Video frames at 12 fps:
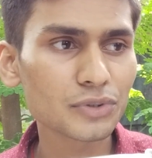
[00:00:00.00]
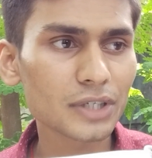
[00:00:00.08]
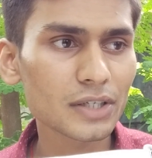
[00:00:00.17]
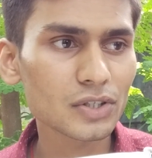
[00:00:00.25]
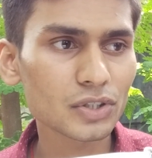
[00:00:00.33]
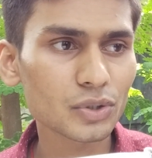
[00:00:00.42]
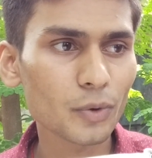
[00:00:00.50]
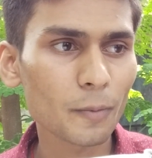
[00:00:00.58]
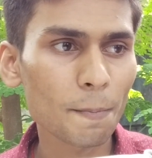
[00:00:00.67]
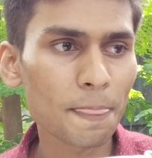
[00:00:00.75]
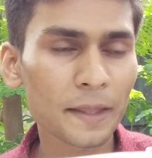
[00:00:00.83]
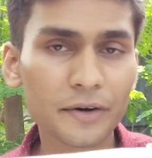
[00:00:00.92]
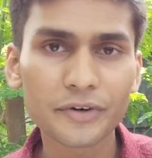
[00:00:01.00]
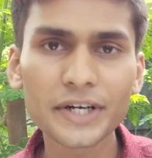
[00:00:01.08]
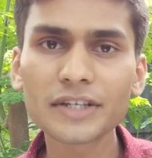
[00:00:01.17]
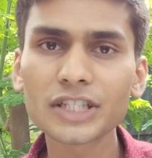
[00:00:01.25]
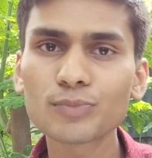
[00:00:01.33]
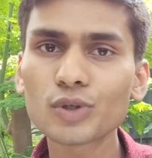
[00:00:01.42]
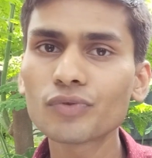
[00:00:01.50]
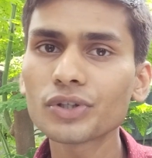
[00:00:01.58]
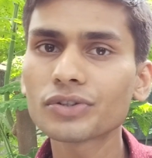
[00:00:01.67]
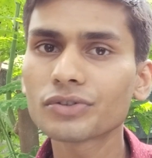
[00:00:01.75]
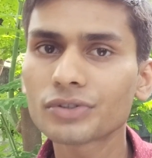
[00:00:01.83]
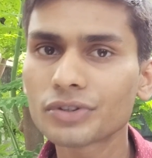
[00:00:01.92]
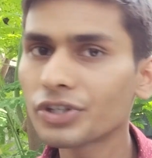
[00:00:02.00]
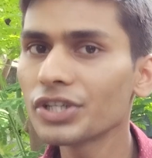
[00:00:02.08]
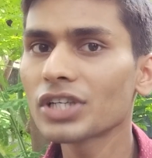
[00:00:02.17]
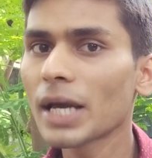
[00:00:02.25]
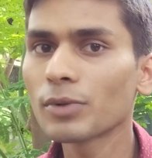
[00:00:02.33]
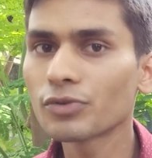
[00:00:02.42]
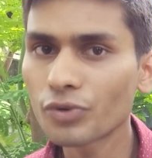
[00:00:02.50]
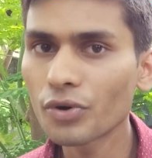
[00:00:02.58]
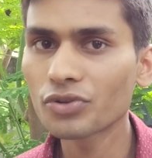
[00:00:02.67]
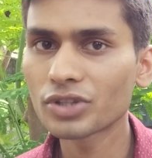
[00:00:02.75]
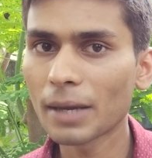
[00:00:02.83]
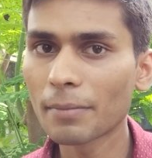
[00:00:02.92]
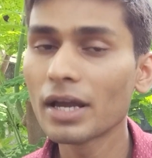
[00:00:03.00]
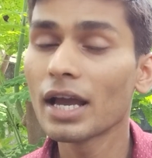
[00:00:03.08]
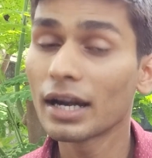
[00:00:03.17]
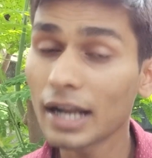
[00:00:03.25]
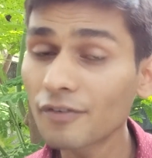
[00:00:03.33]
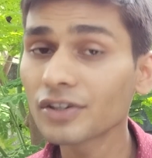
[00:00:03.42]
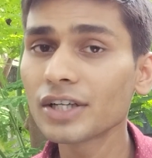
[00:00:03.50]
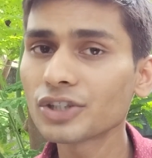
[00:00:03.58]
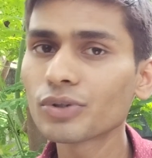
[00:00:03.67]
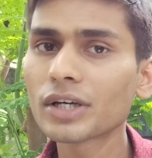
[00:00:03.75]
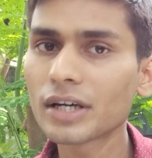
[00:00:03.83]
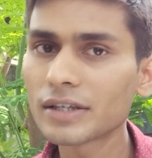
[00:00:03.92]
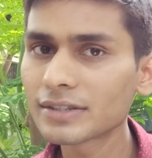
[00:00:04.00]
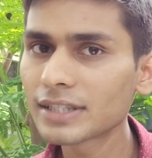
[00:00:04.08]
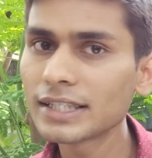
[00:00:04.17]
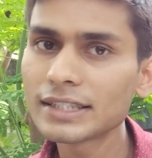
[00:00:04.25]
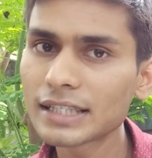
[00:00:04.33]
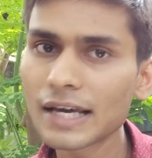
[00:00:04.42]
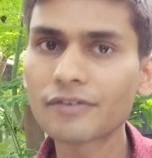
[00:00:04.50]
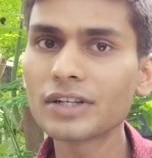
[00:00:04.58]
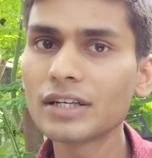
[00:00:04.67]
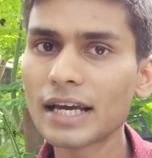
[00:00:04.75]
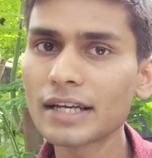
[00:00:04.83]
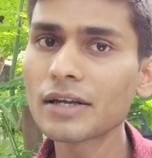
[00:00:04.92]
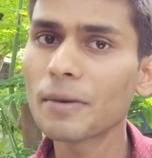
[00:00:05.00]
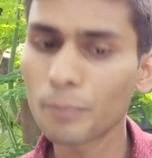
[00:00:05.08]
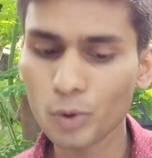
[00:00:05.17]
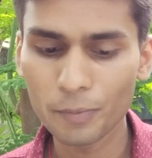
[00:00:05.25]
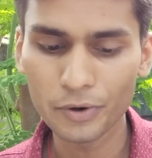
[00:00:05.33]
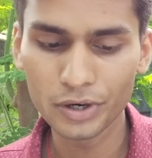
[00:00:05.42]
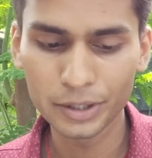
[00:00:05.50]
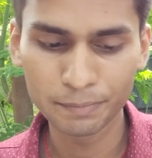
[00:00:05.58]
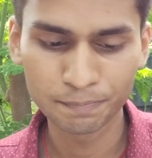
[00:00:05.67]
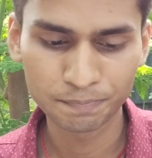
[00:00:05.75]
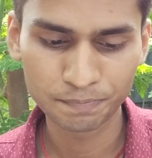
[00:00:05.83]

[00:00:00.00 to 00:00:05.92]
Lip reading: just read this book for 3 times or 4th time, and after that you can understand each and every line properly.